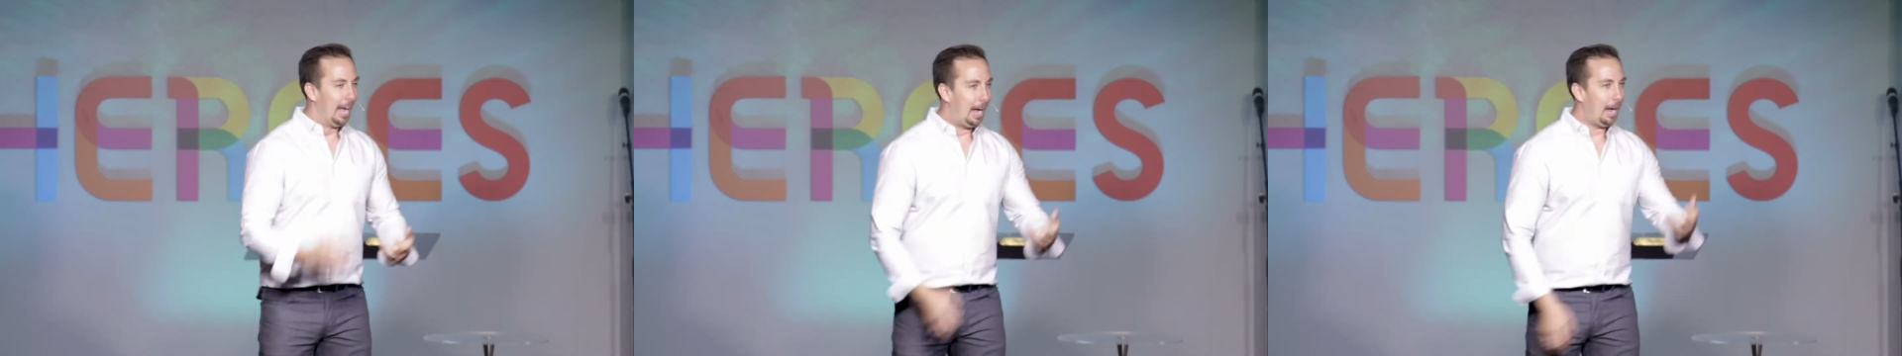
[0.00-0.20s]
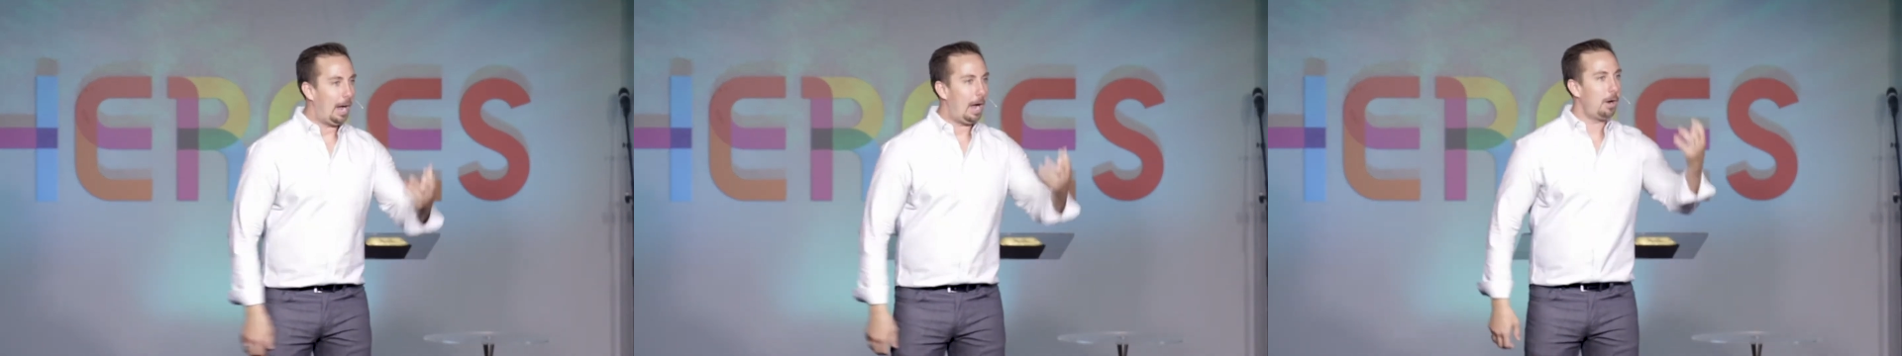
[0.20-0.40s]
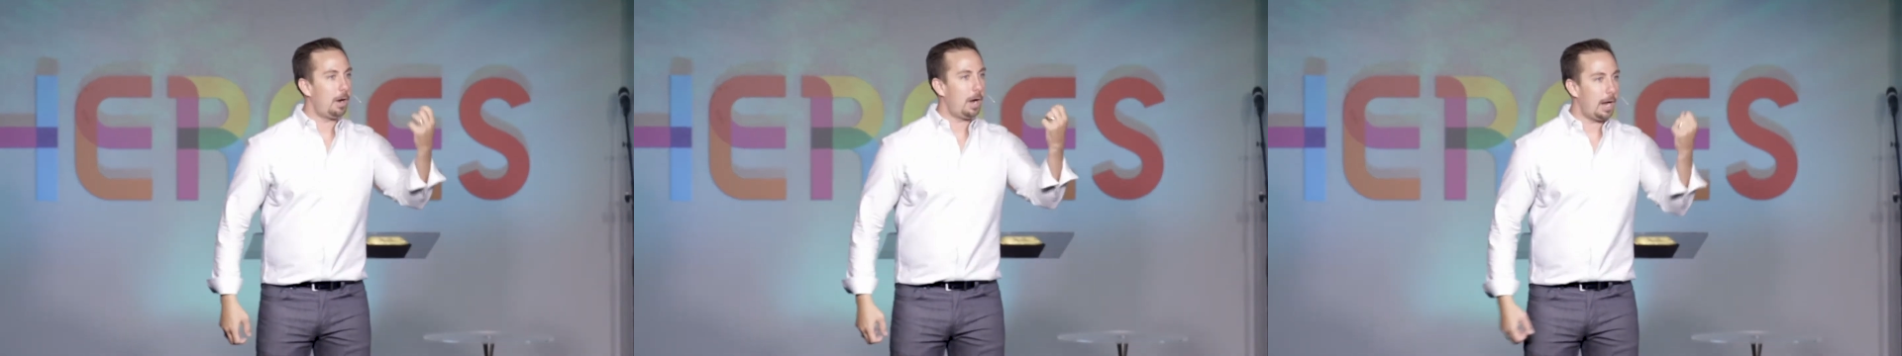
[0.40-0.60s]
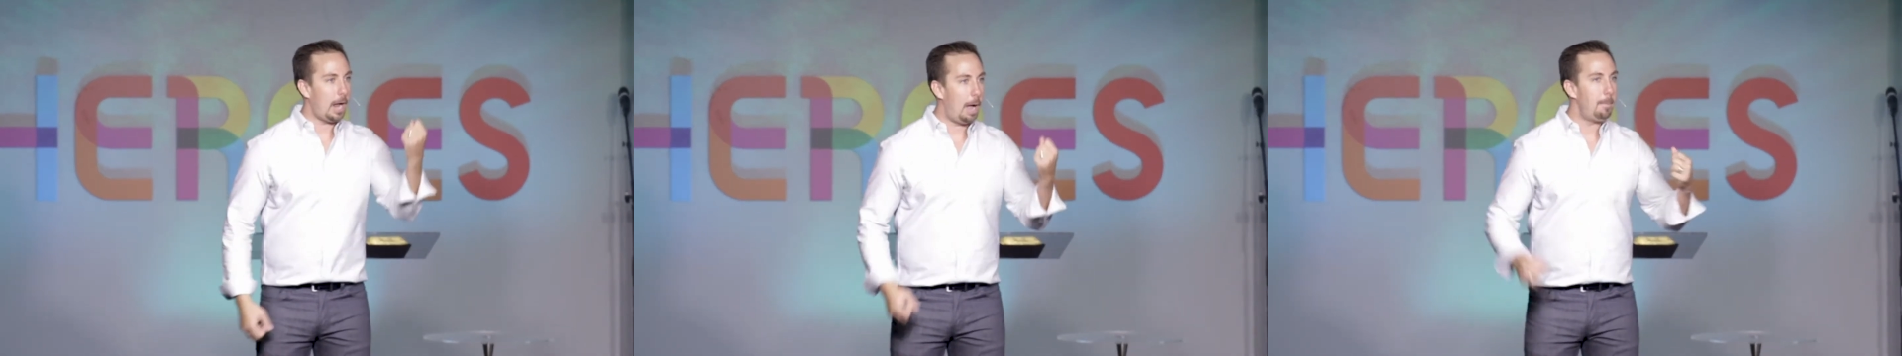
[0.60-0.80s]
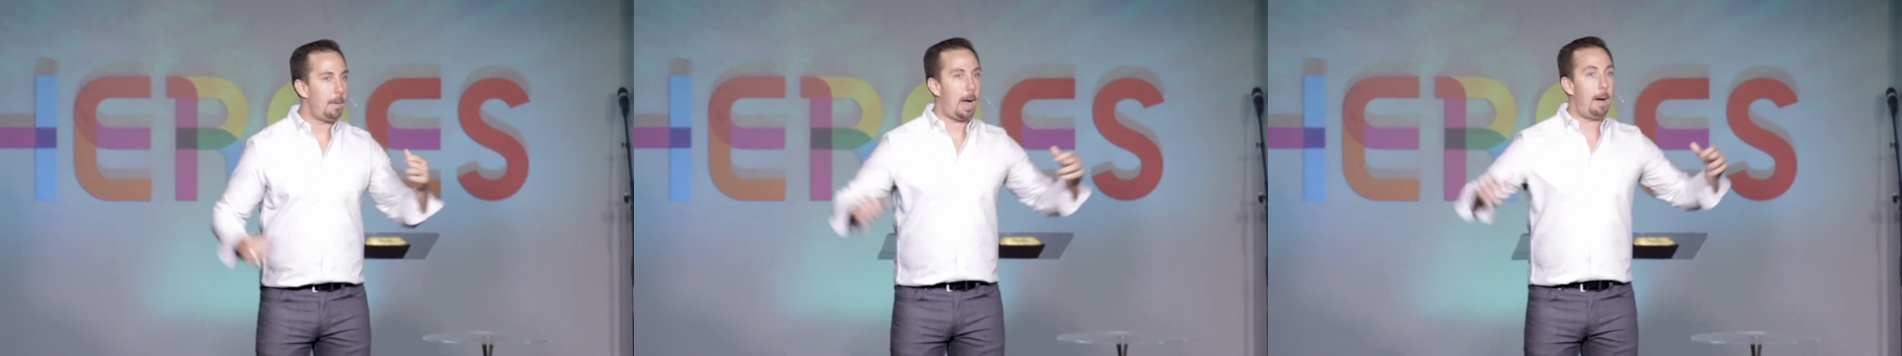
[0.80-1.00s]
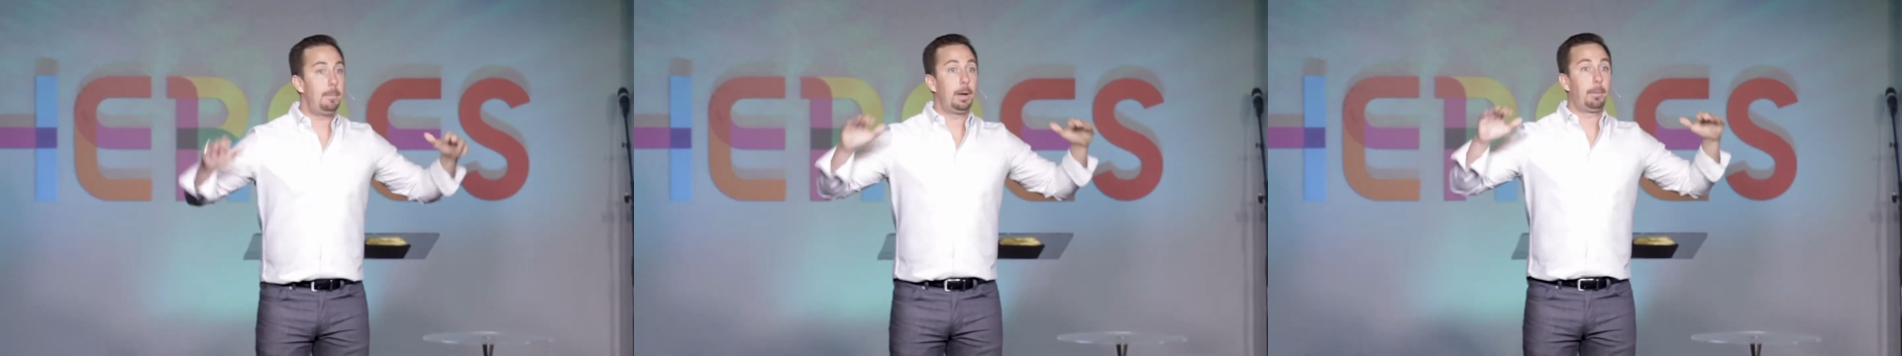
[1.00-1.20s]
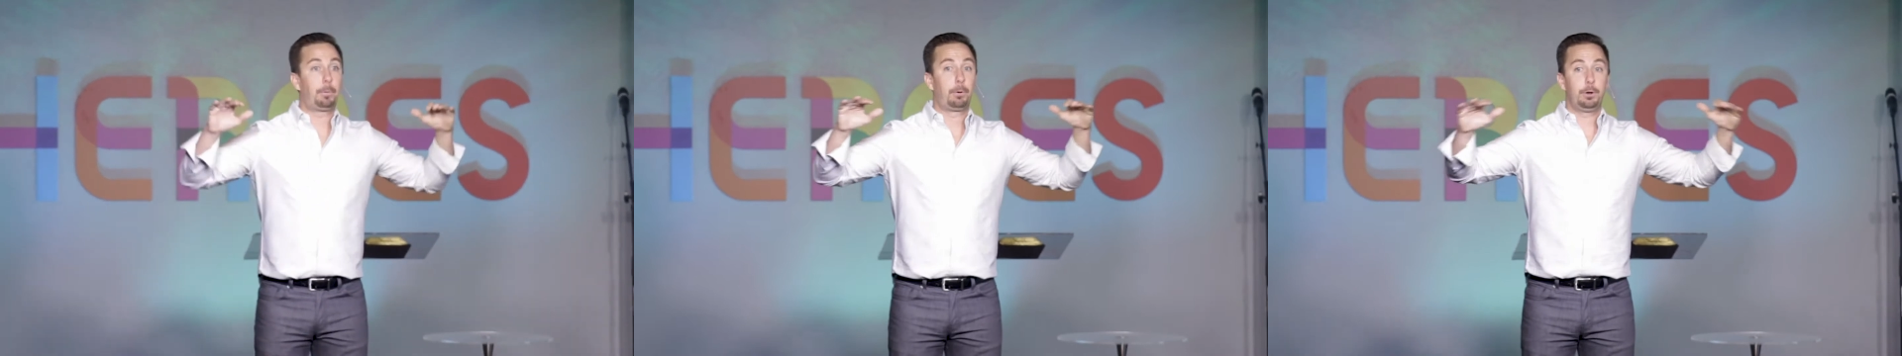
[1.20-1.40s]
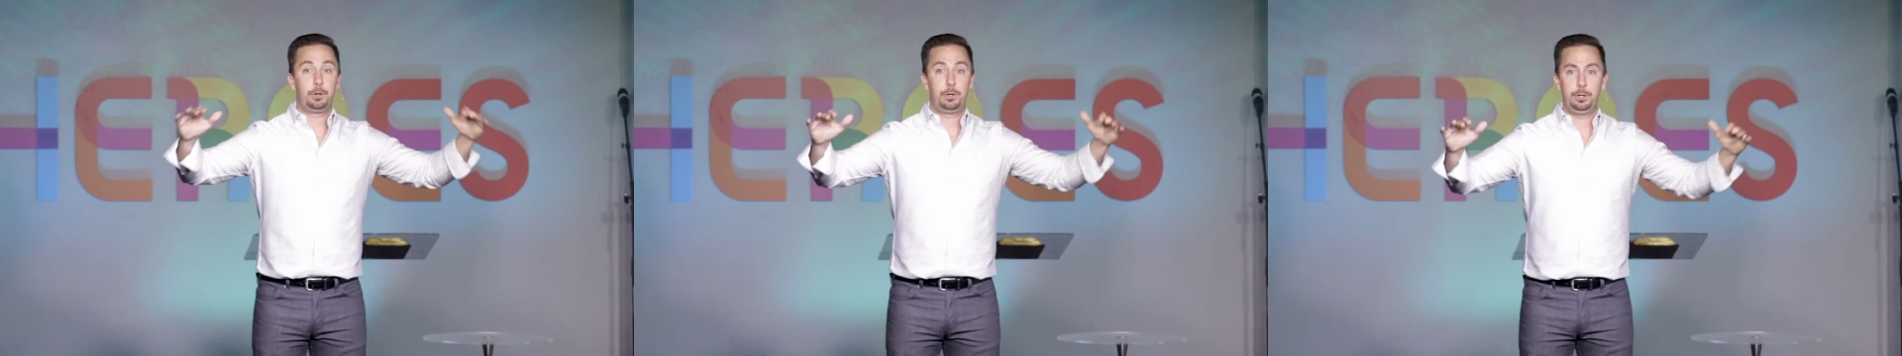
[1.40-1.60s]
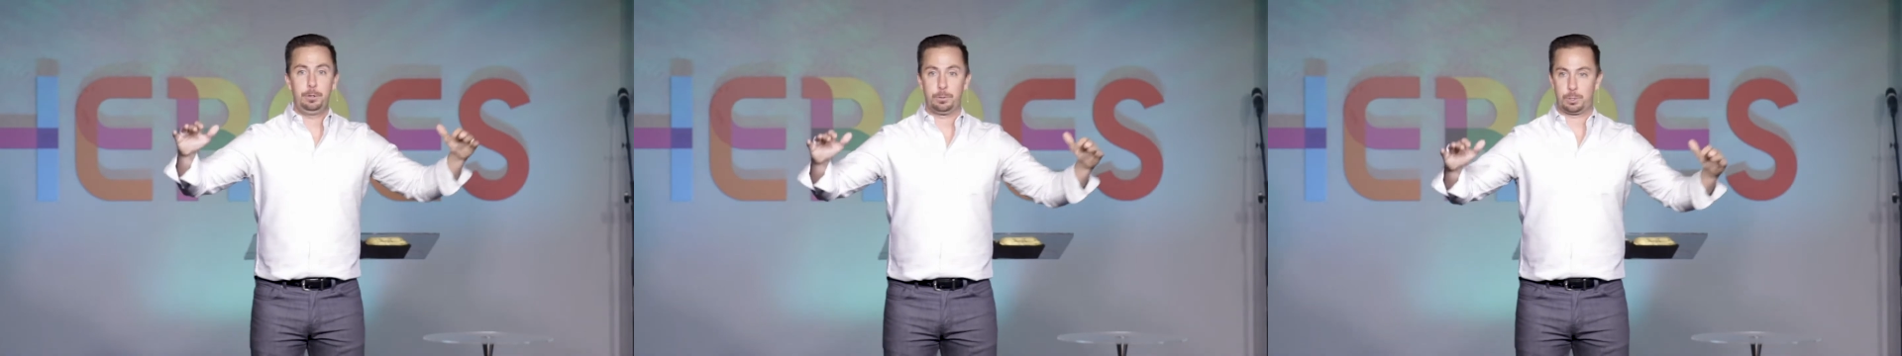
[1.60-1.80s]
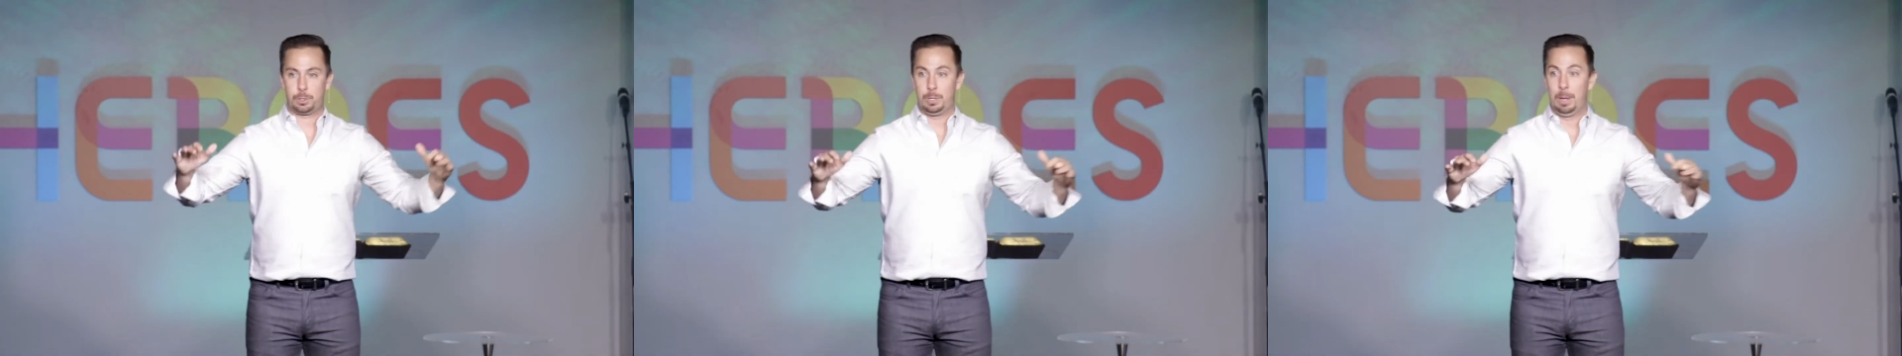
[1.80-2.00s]
all right, I'm going to
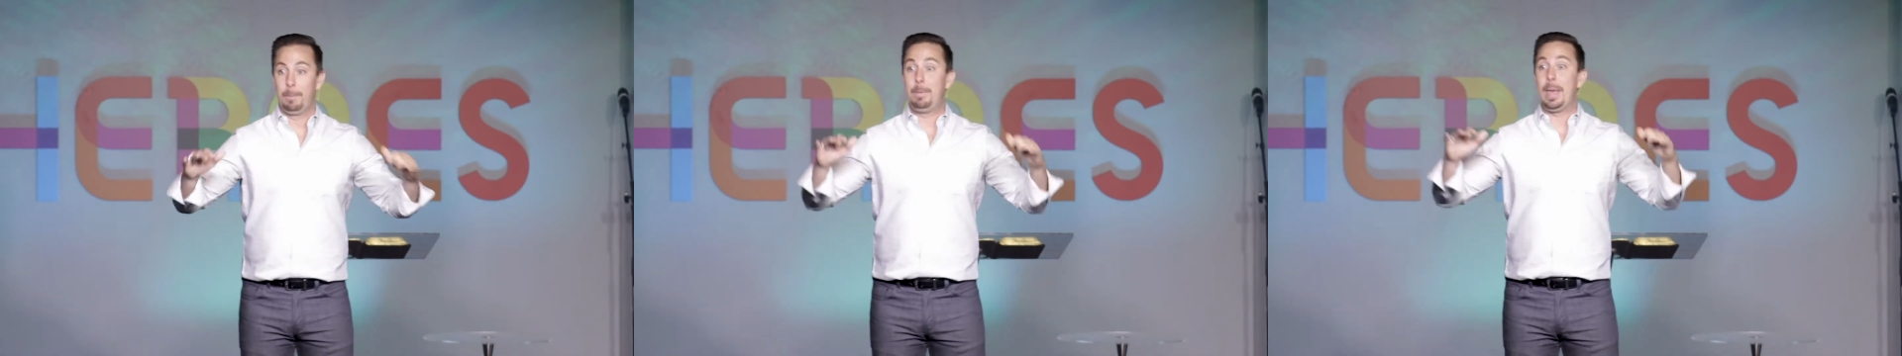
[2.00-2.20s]
produce